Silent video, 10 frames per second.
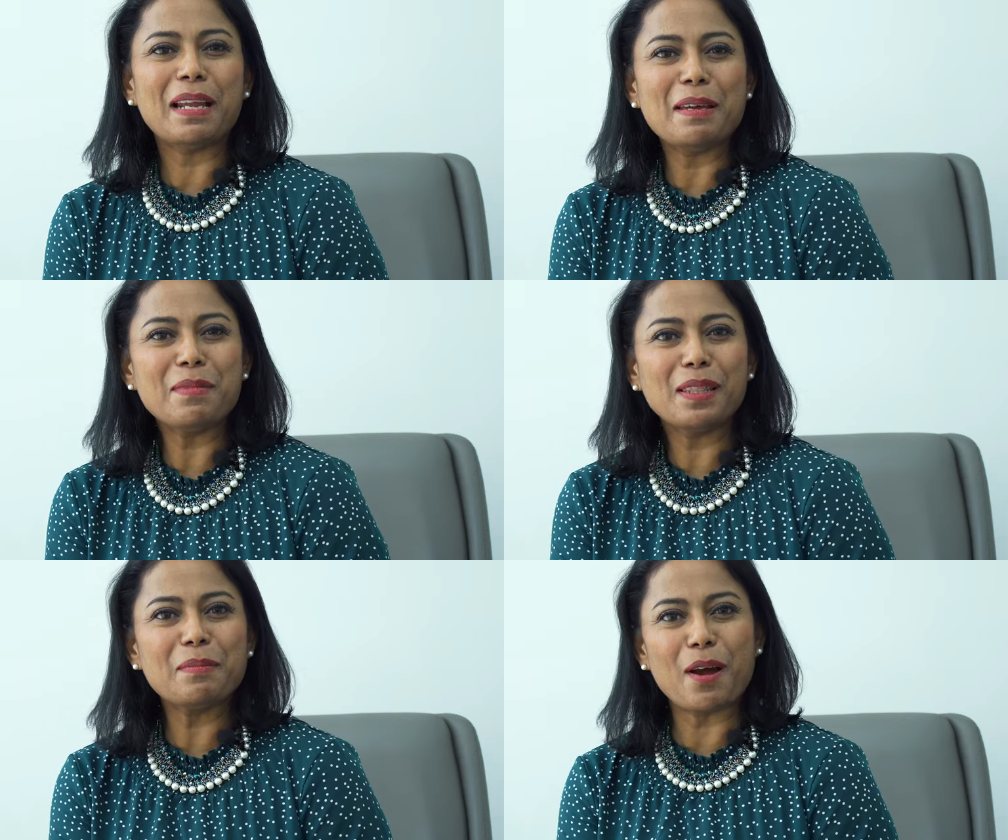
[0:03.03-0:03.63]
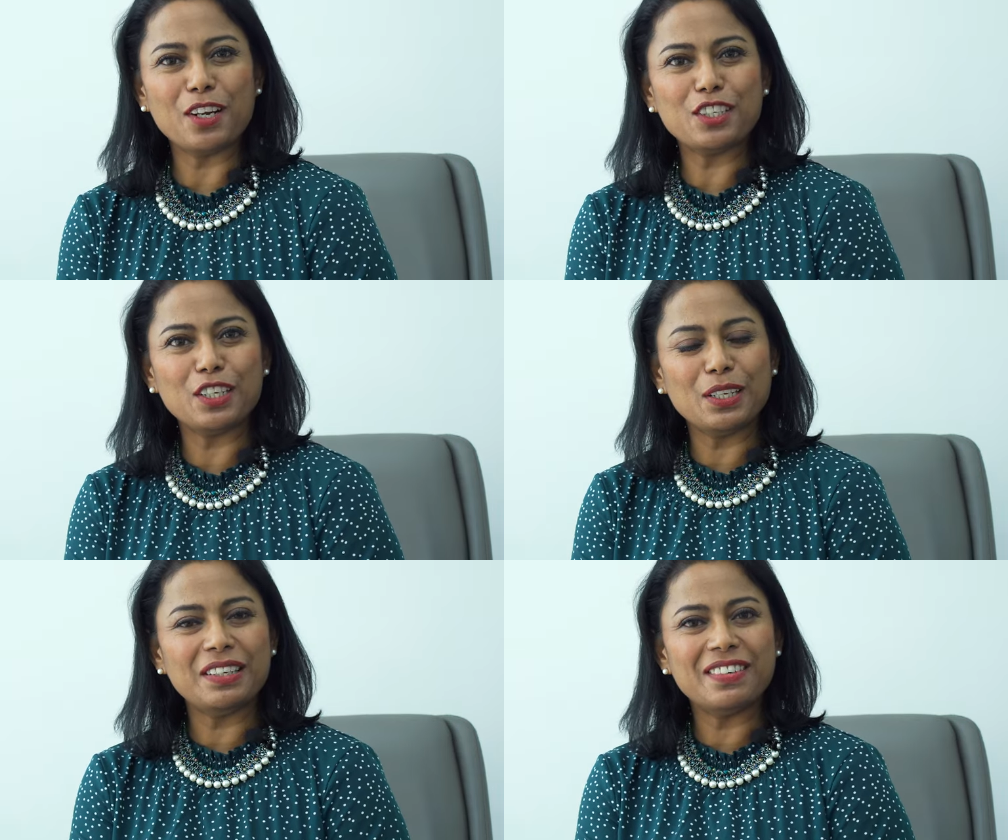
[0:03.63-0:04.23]
Plymouth Marjon
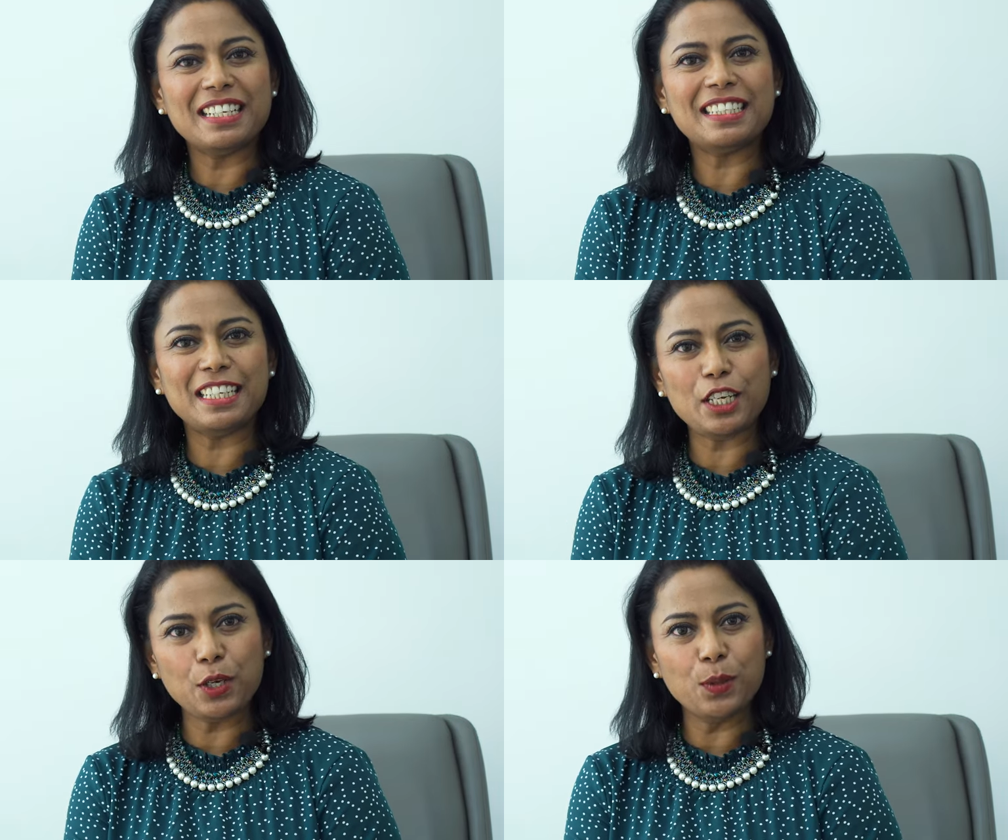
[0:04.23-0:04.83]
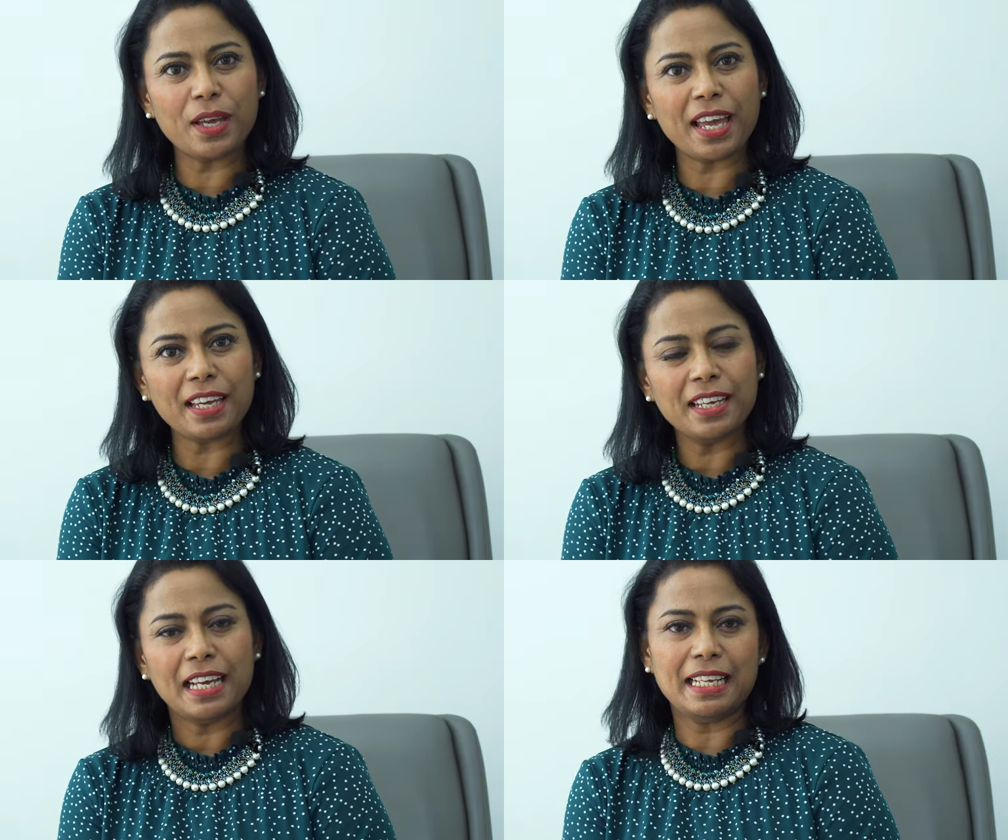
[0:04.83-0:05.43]
University,
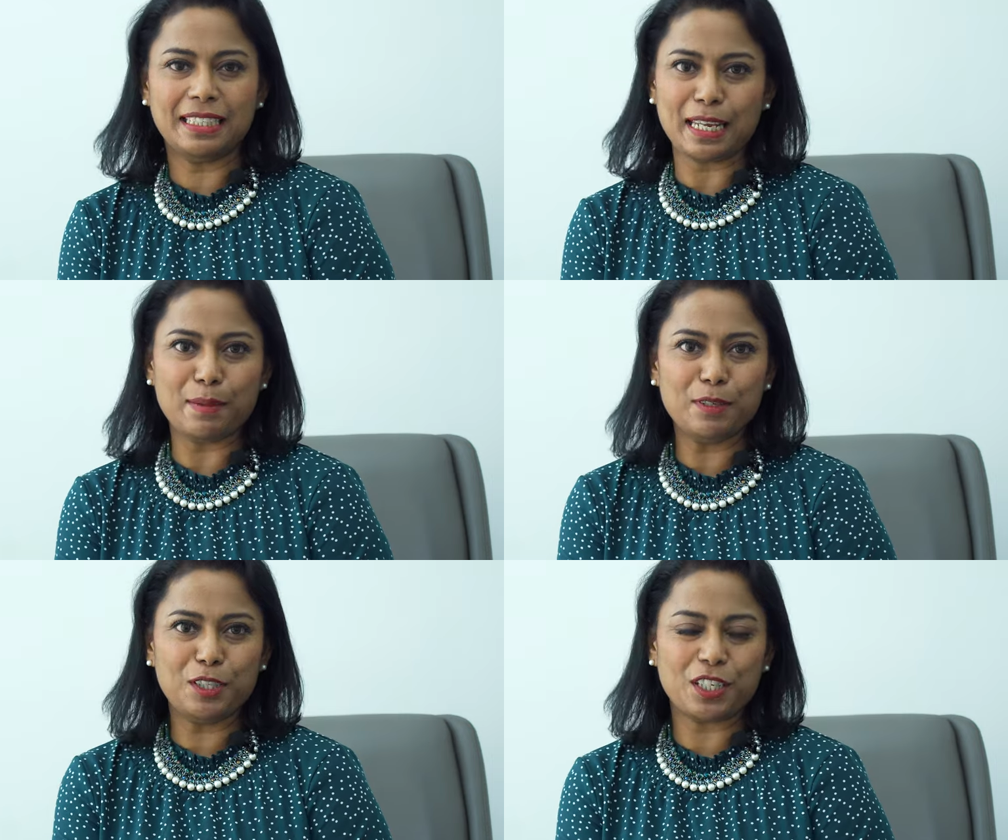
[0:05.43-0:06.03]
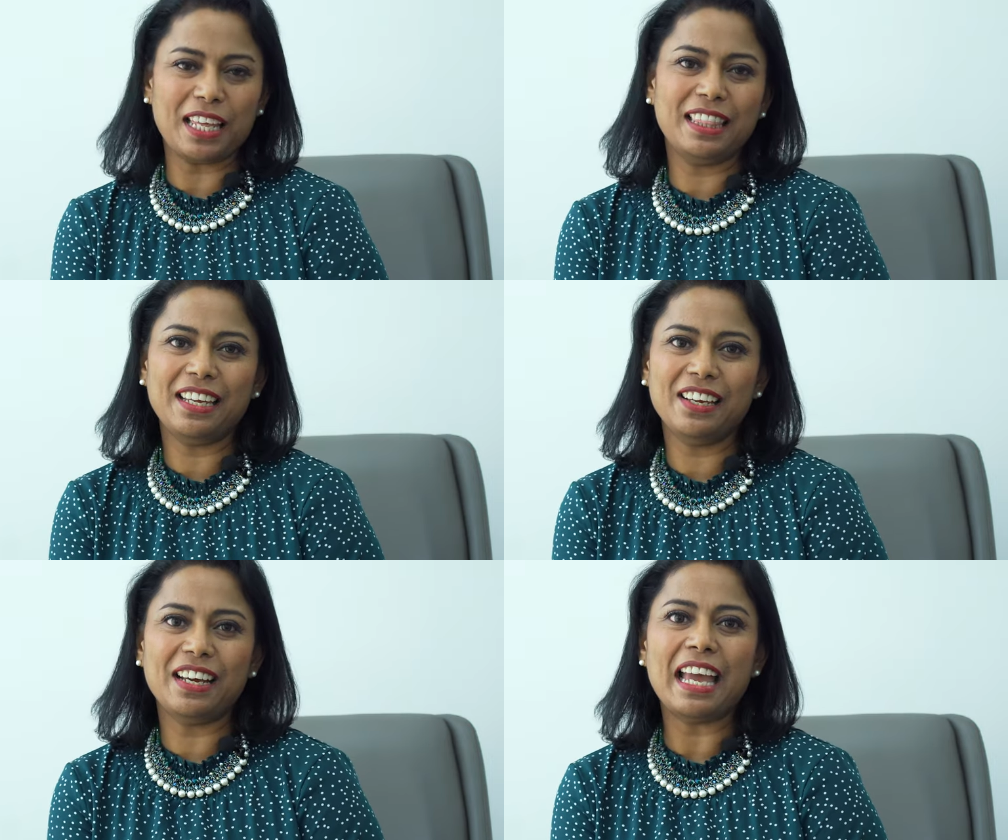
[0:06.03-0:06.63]
UK, established in the
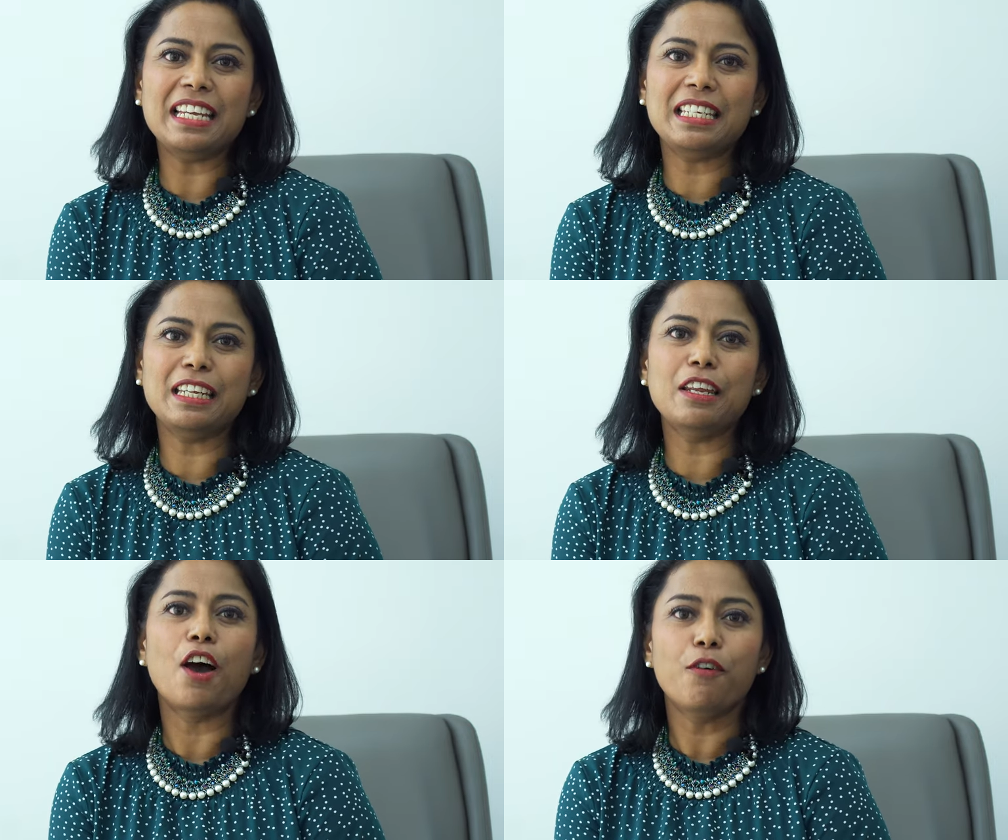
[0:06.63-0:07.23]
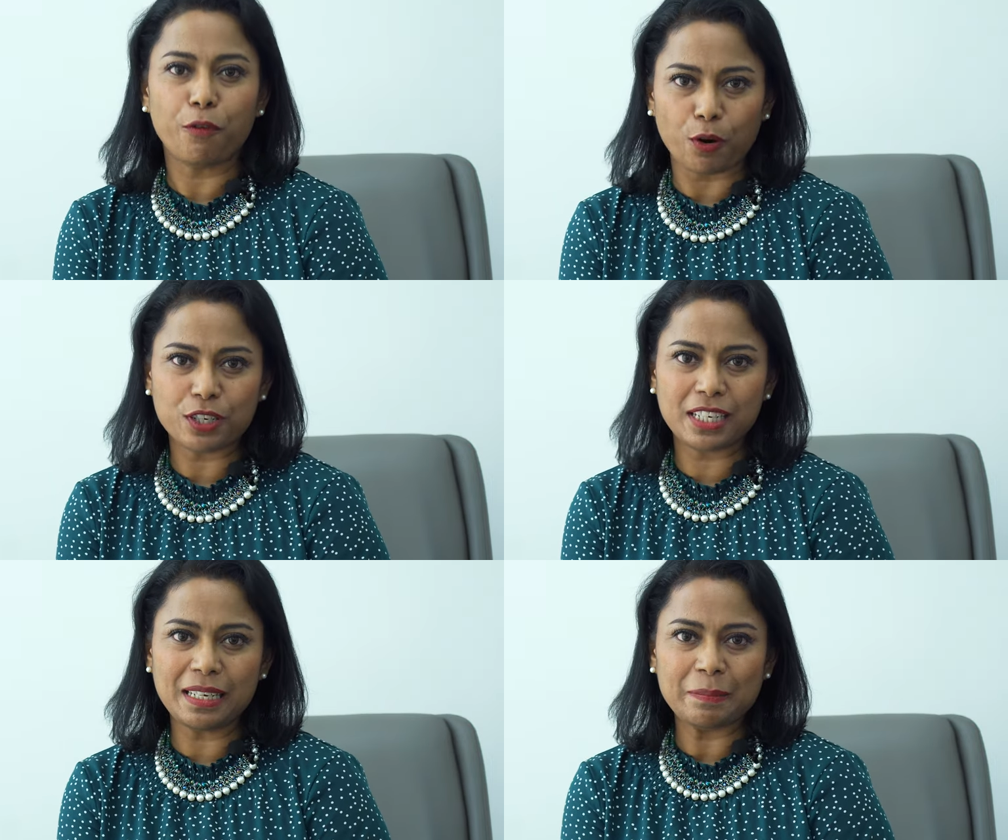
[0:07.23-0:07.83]
year
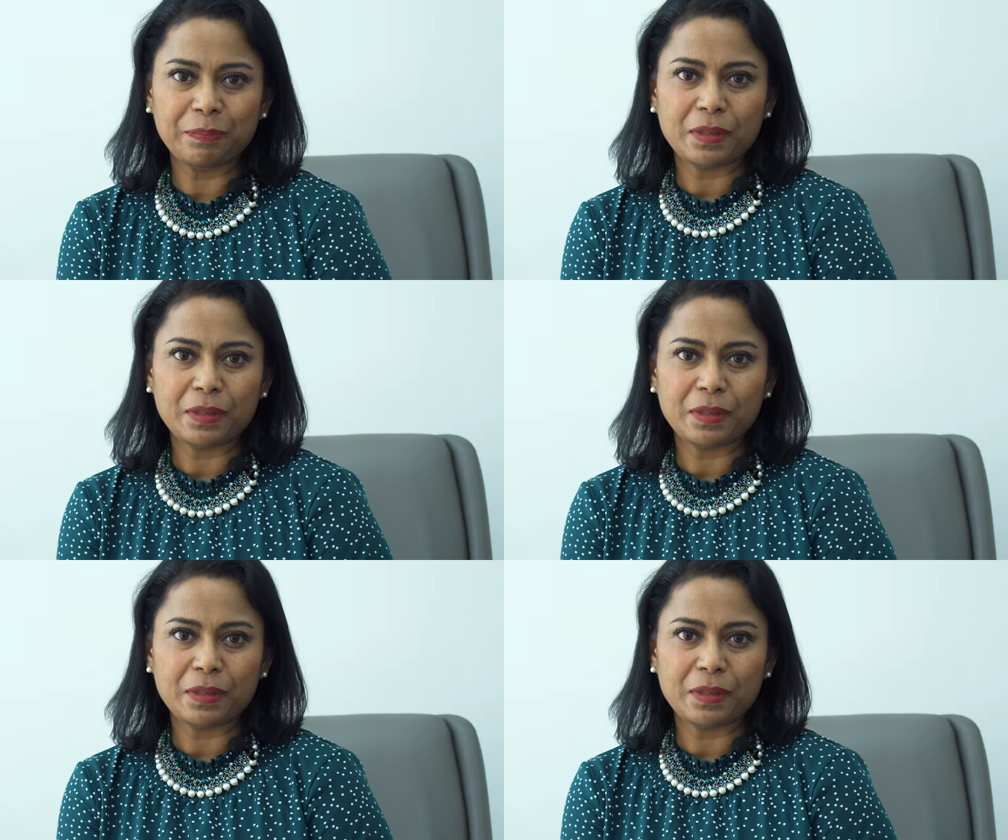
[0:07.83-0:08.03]
1840,